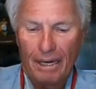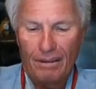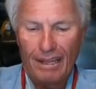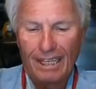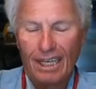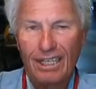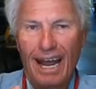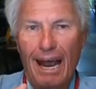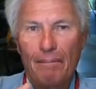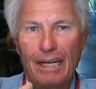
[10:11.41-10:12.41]
But at the
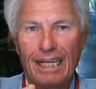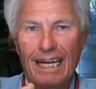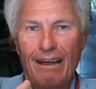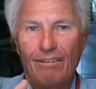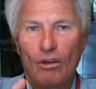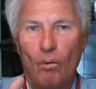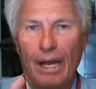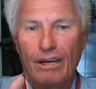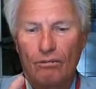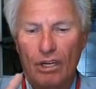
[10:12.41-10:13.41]
time, they didn't have any
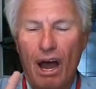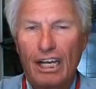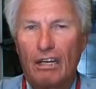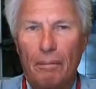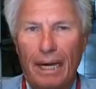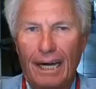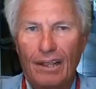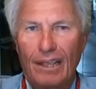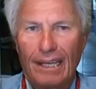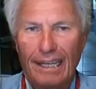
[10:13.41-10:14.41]
way to document
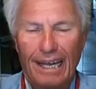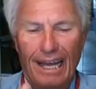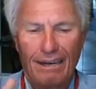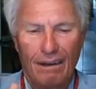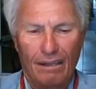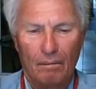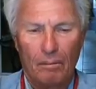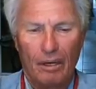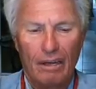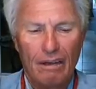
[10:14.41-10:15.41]
anything. They had
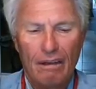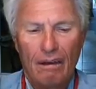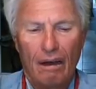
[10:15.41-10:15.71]
nothing but